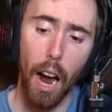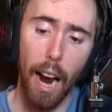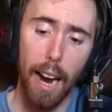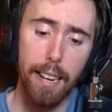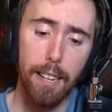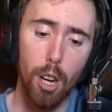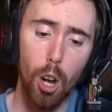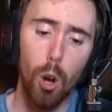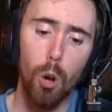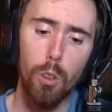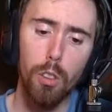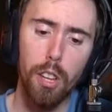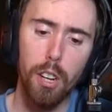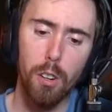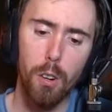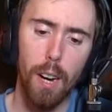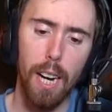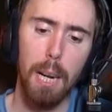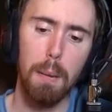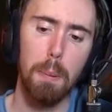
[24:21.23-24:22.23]
I know
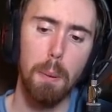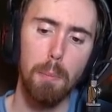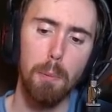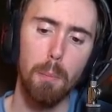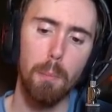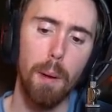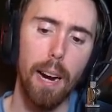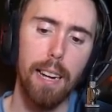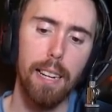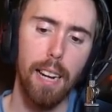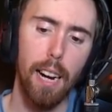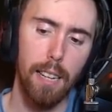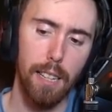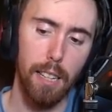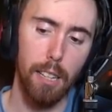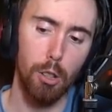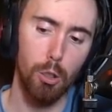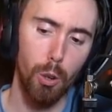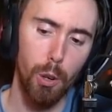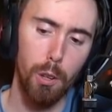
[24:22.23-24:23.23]
that a lot of people might
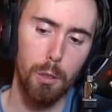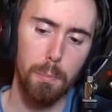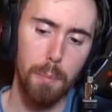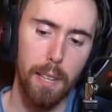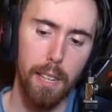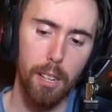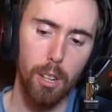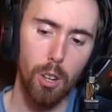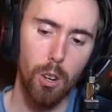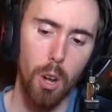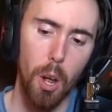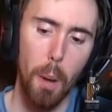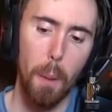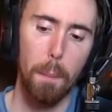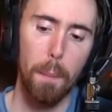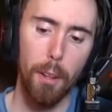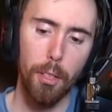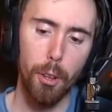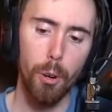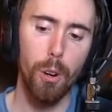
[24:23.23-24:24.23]
not agree with me here,
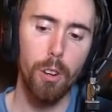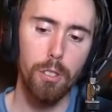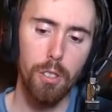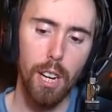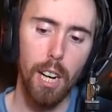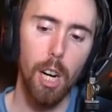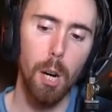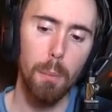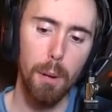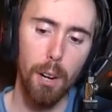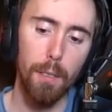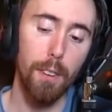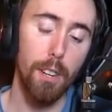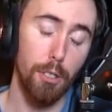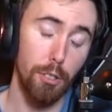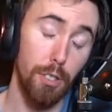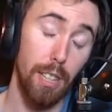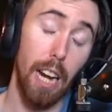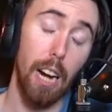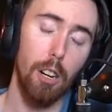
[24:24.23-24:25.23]
but there is an element of
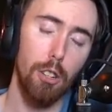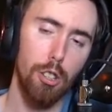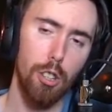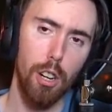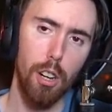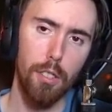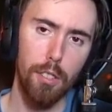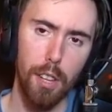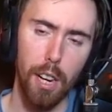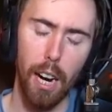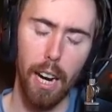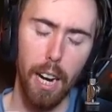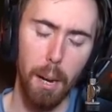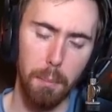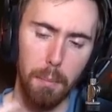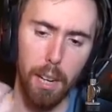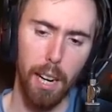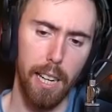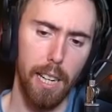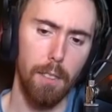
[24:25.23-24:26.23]
nostalgia that I
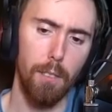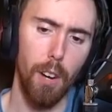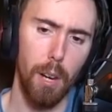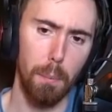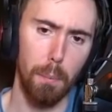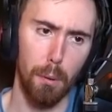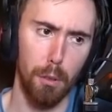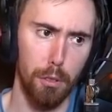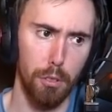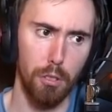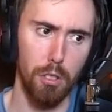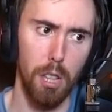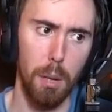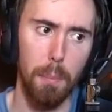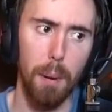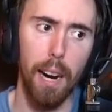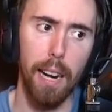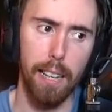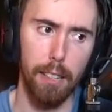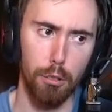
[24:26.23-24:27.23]
am kind of like personally
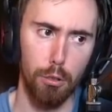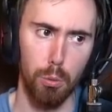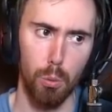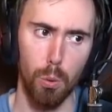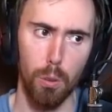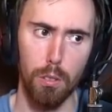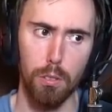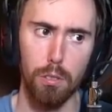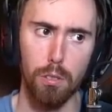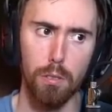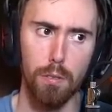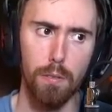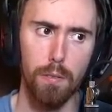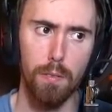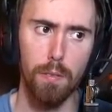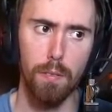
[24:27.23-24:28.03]
biased towards.